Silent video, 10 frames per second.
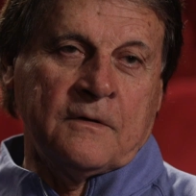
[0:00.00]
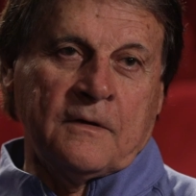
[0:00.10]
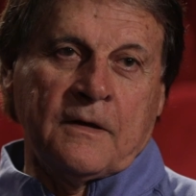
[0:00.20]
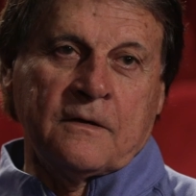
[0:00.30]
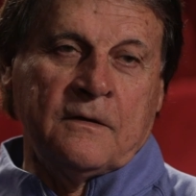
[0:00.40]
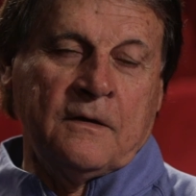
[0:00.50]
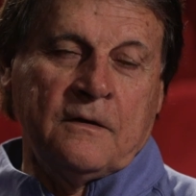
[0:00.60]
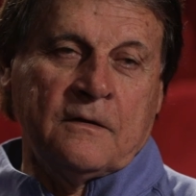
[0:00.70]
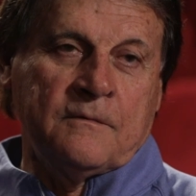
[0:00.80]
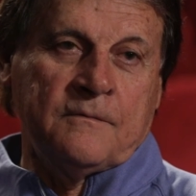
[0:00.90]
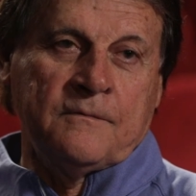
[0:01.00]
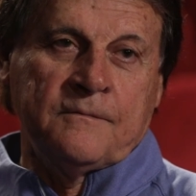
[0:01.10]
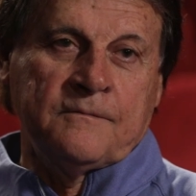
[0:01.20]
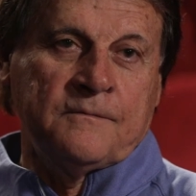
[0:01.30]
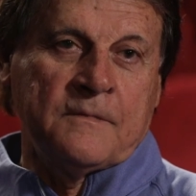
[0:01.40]
and like an idiot,
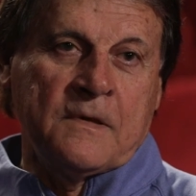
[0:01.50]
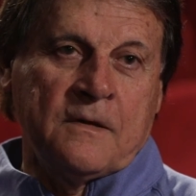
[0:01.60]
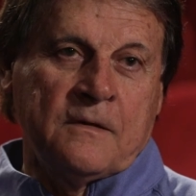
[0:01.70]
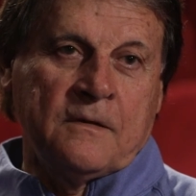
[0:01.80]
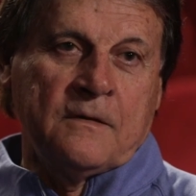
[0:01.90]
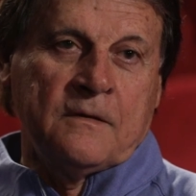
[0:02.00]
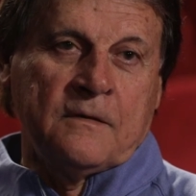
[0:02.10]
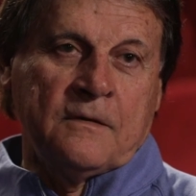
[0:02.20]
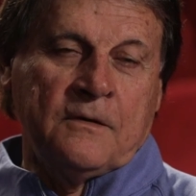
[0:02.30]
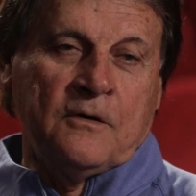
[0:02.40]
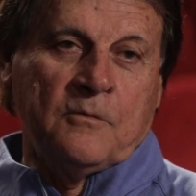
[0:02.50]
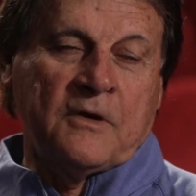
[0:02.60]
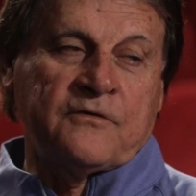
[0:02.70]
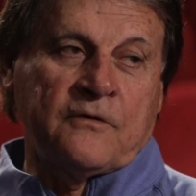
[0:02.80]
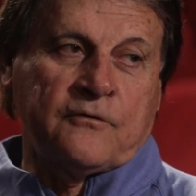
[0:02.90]
you know,
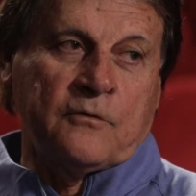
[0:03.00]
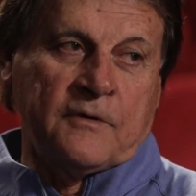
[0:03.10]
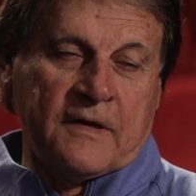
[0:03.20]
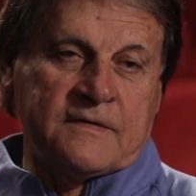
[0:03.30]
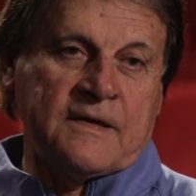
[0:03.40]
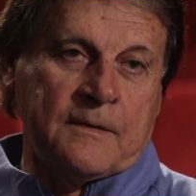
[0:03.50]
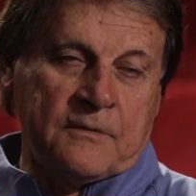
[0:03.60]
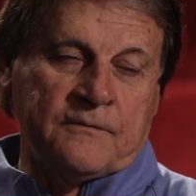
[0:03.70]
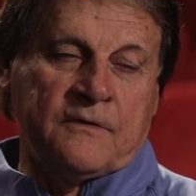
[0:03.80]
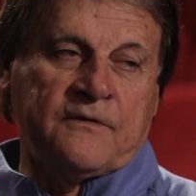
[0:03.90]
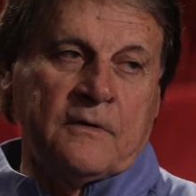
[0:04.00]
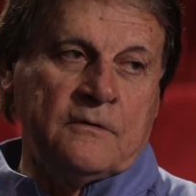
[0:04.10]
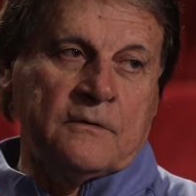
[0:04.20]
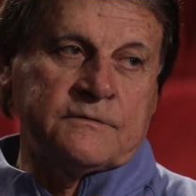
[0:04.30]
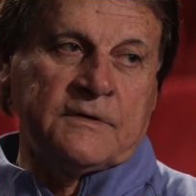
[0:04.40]
my sister at that time was
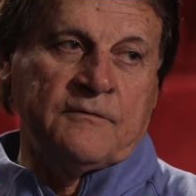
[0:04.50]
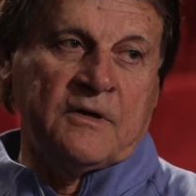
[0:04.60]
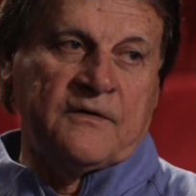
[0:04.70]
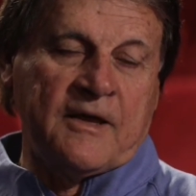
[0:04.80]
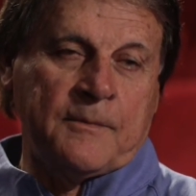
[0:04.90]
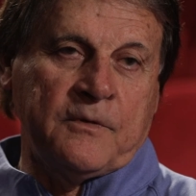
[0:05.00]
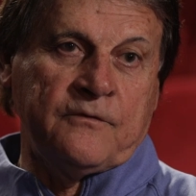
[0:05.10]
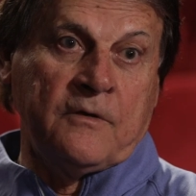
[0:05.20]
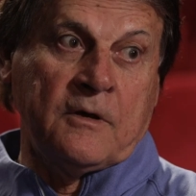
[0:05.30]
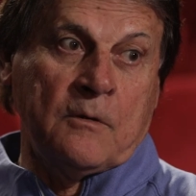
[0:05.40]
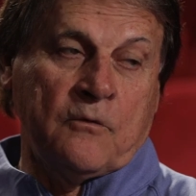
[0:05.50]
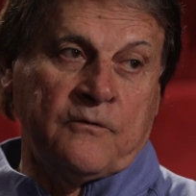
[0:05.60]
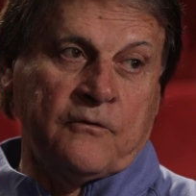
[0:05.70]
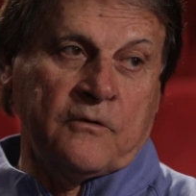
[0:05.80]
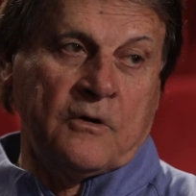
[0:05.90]
living in Tampa, and she came over
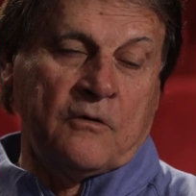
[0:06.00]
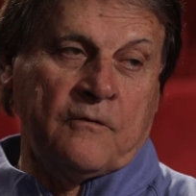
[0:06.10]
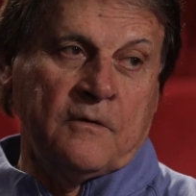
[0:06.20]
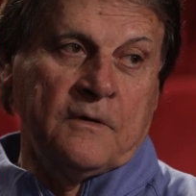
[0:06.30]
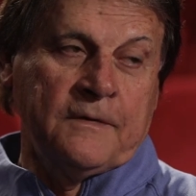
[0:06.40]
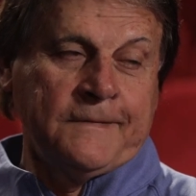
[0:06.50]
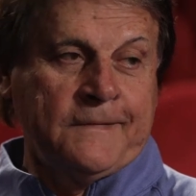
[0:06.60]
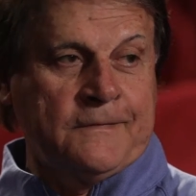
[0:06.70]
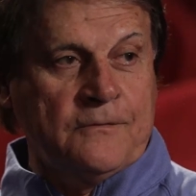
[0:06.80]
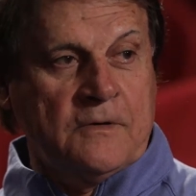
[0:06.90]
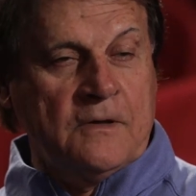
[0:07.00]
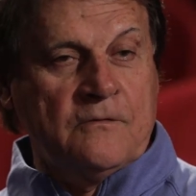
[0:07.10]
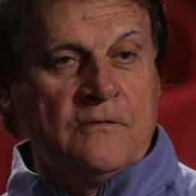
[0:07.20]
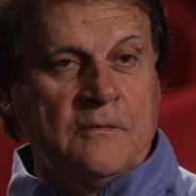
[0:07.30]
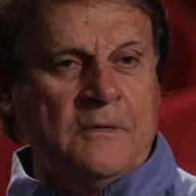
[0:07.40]
and took care of her with two
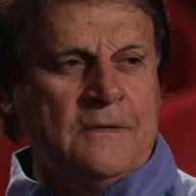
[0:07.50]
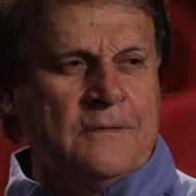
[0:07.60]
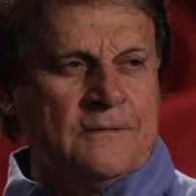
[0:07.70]
kids. I mean,